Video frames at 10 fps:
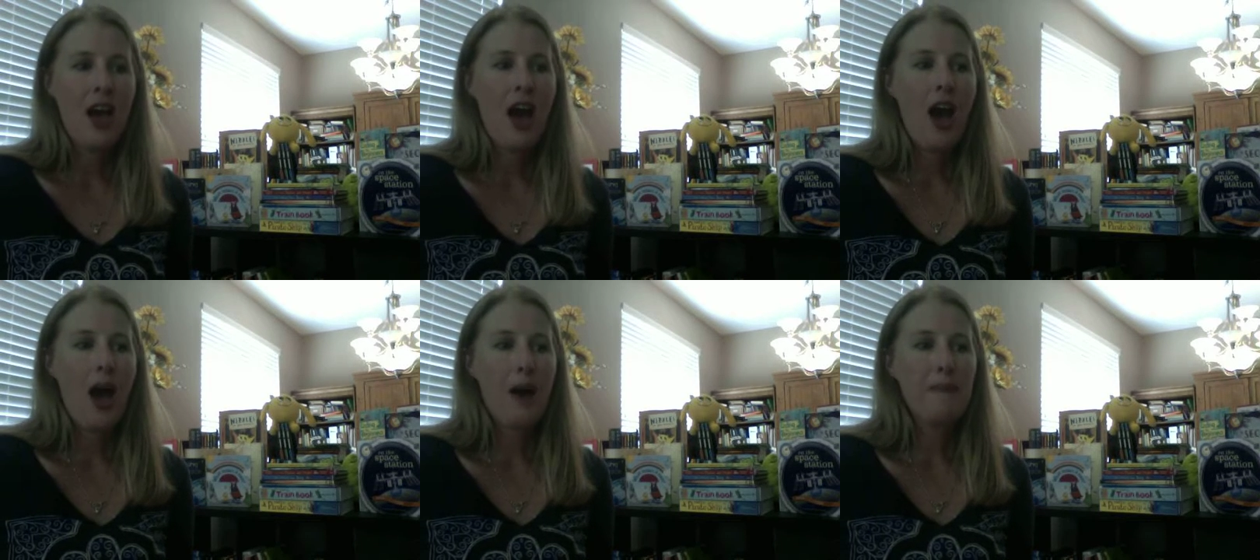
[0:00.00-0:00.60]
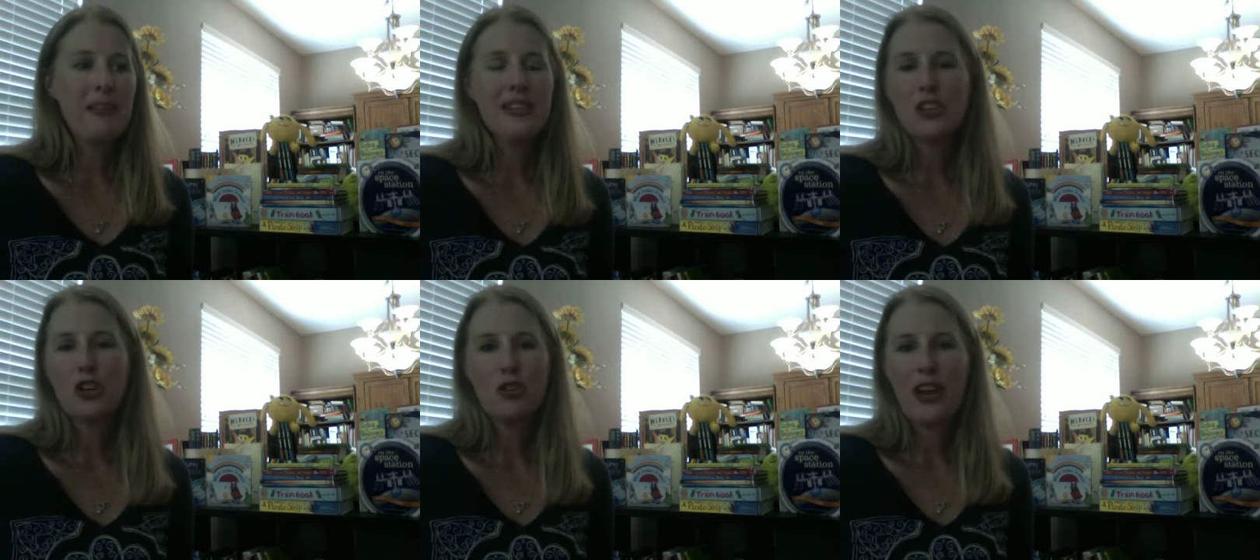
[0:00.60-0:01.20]
But these are
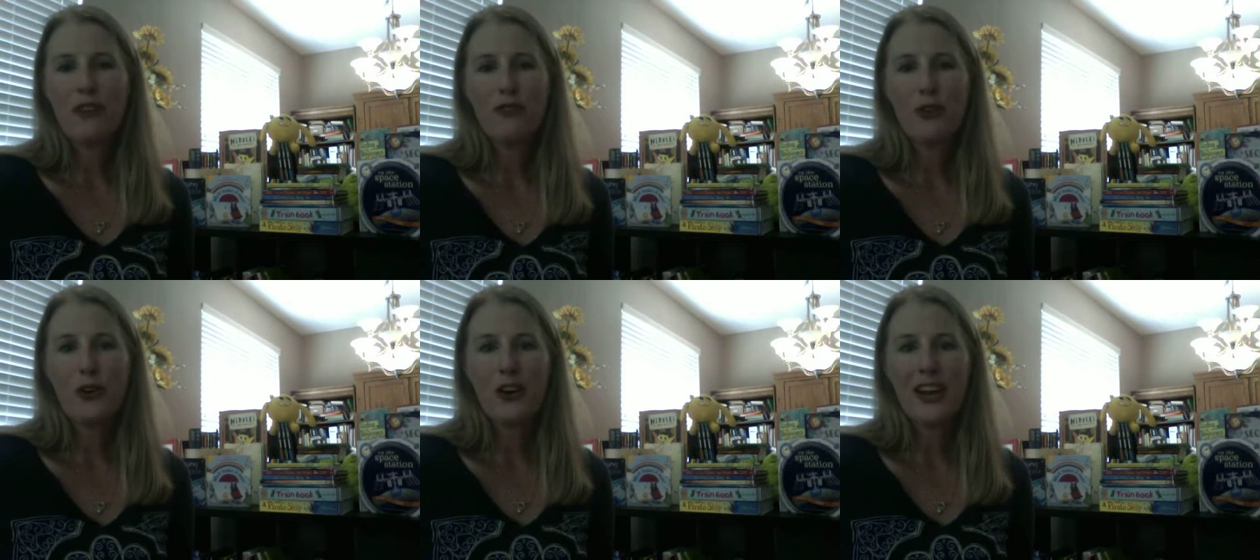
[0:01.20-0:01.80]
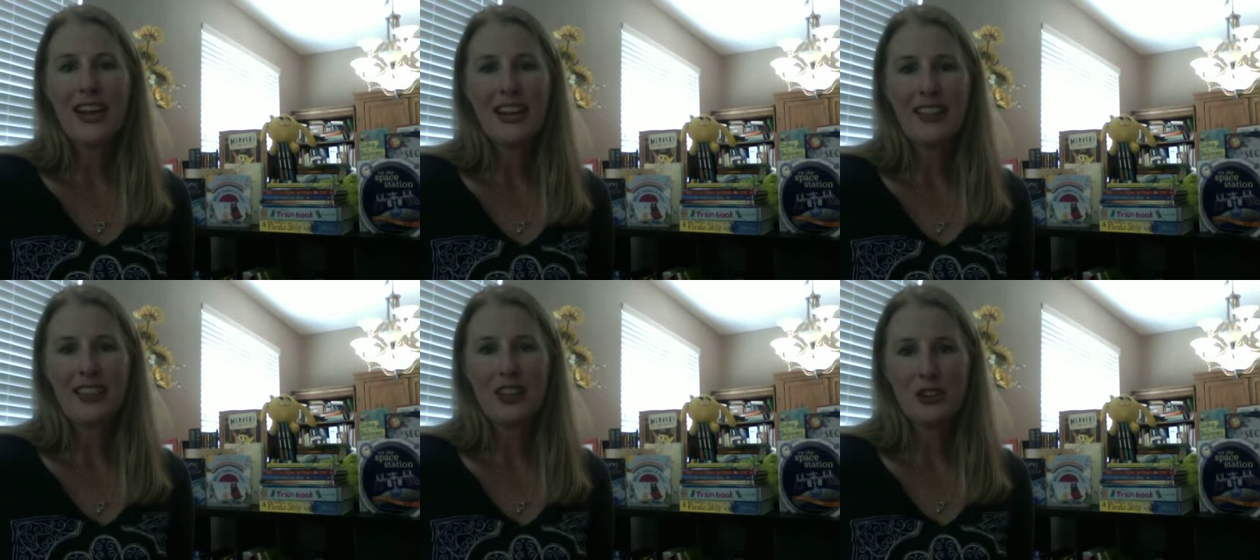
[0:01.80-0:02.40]
great for
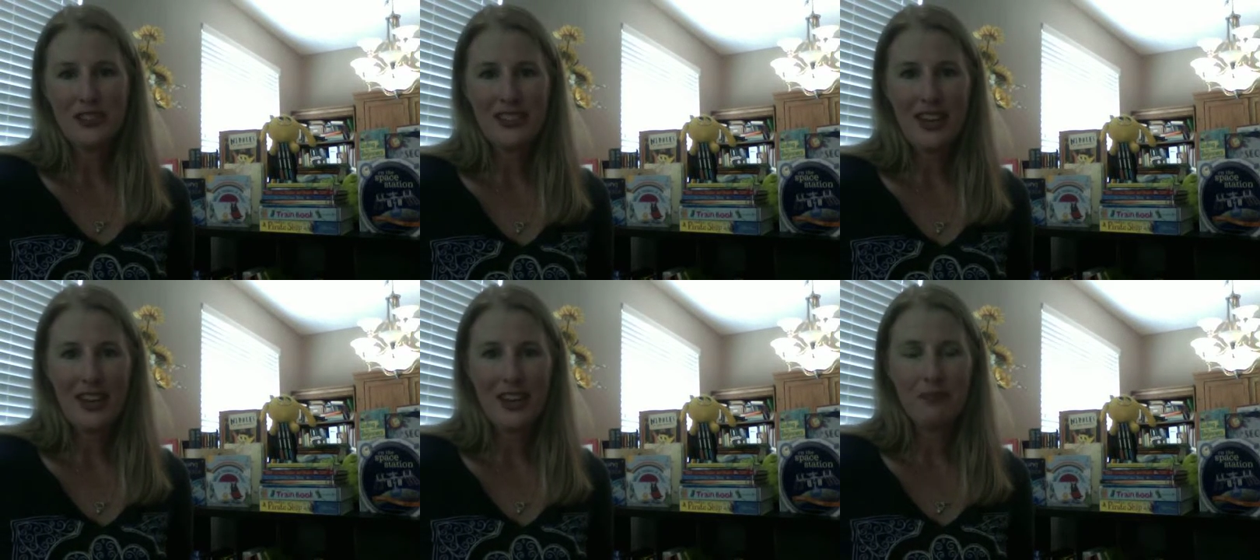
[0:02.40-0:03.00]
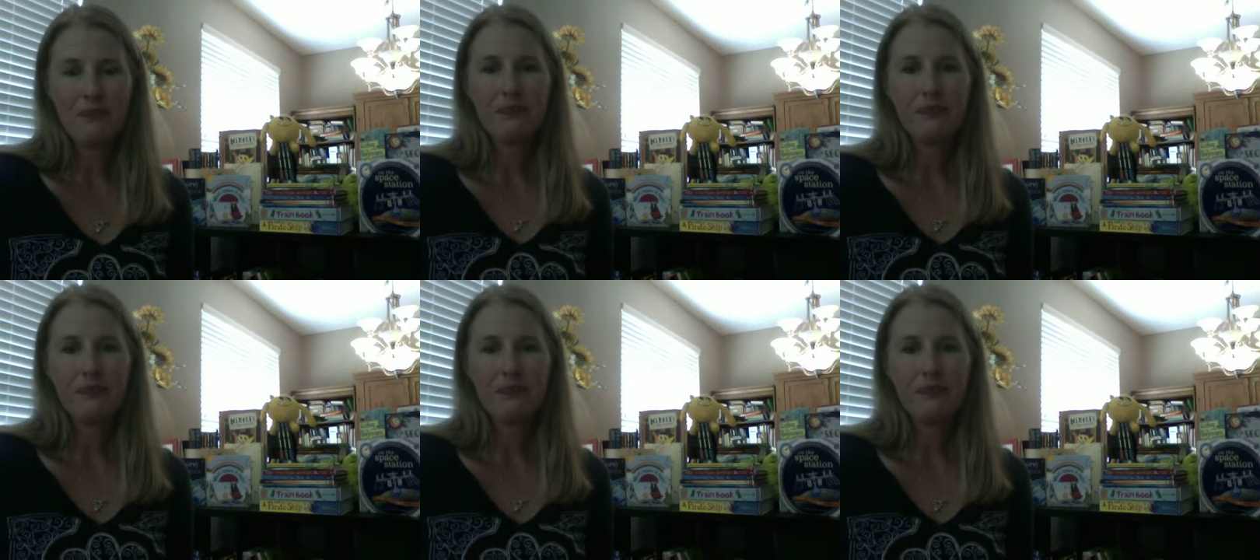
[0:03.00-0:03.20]
anything that you're studying.